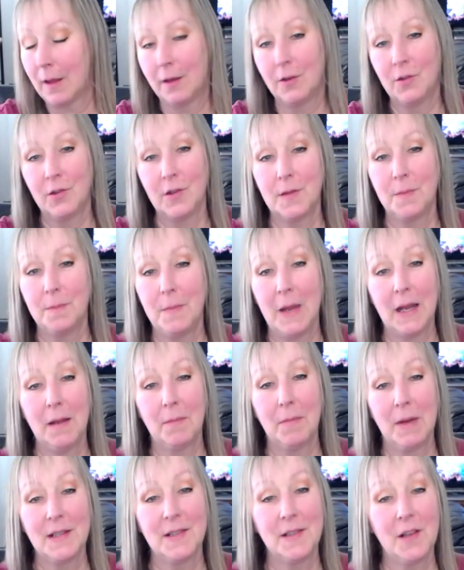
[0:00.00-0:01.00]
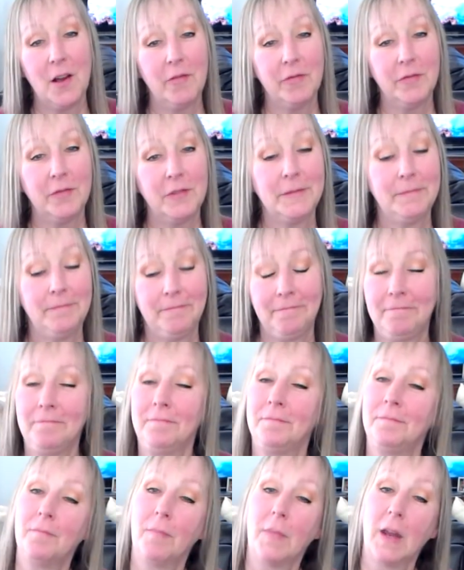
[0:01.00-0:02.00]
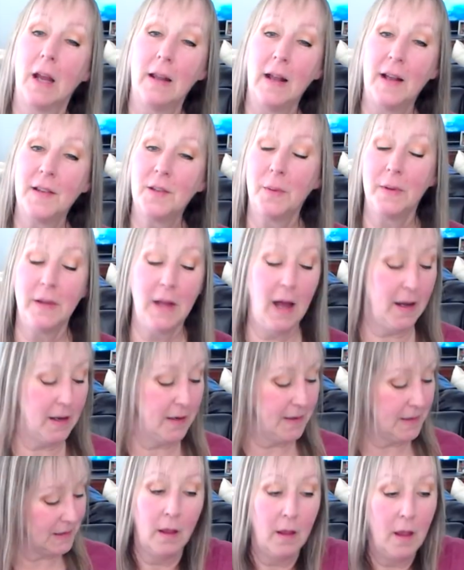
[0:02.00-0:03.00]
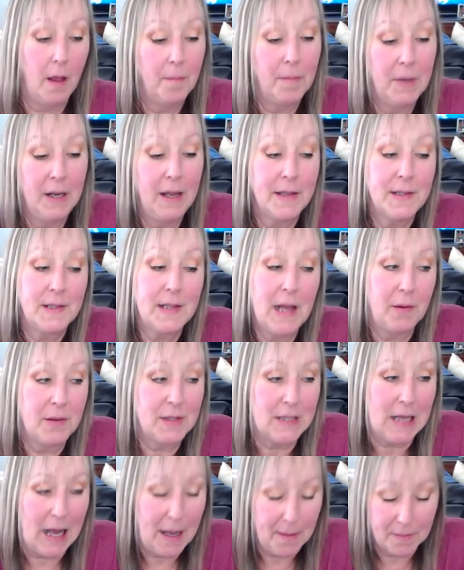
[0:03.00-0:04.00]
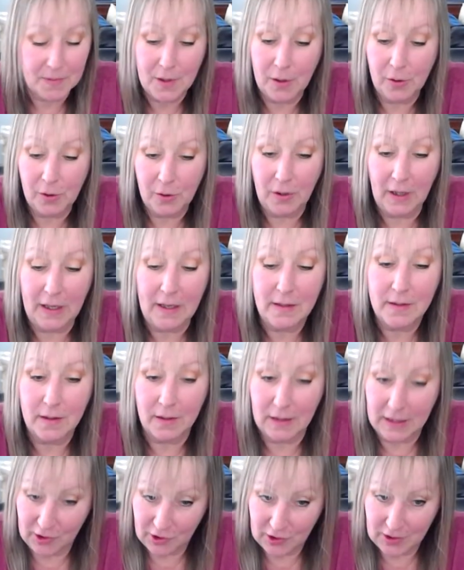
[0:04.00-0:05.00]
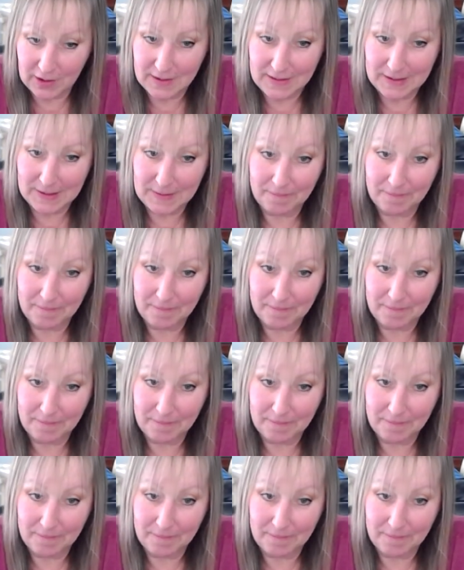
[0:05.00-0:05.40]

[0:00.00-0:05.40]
Just make it myself. That's what that is. But yes, that was absolutely delicious.